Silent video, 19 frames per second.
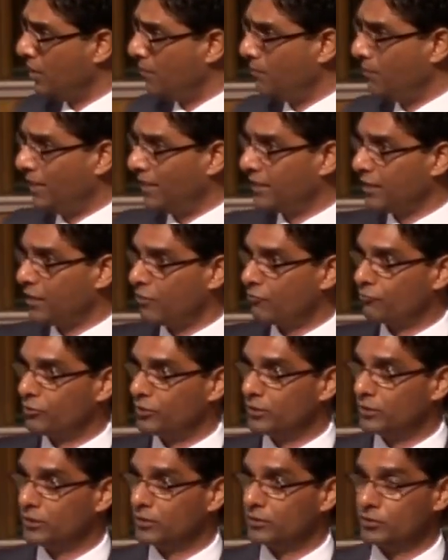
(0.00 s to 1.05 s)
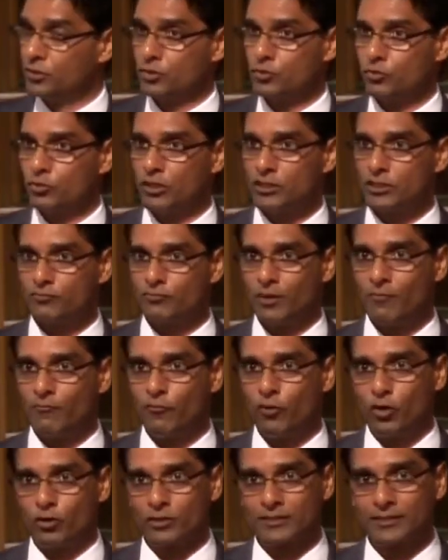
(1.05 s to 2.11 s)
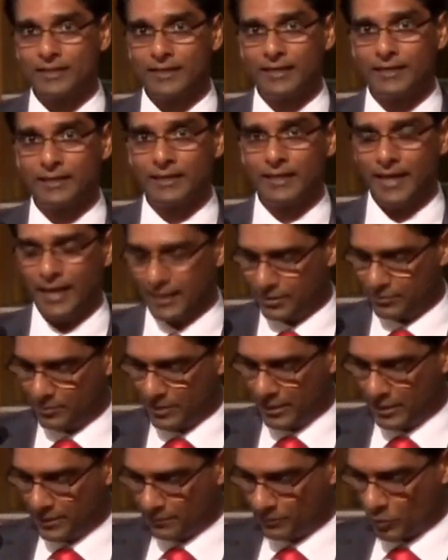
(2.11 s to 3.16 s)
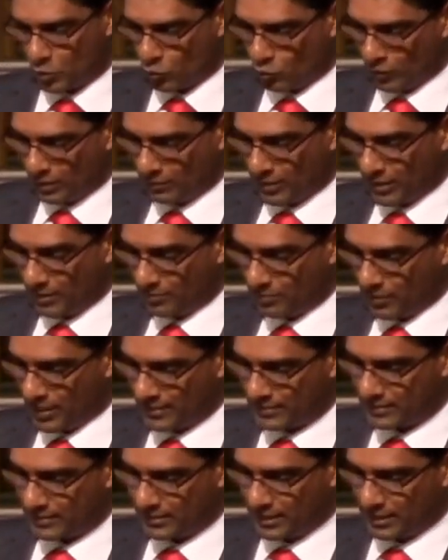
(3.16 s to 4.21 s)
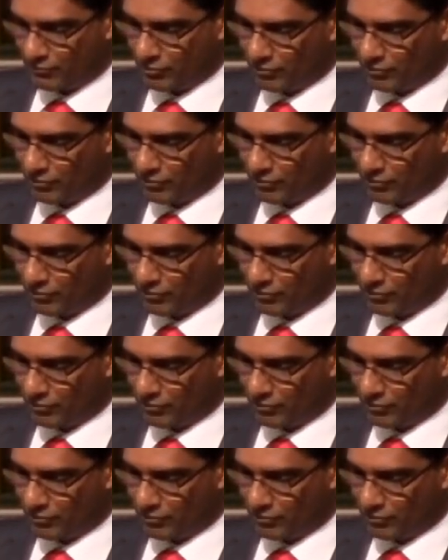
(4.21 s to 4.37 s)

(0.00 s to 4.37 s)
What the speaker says: many of the students from Forest Lake Academy who will be present there.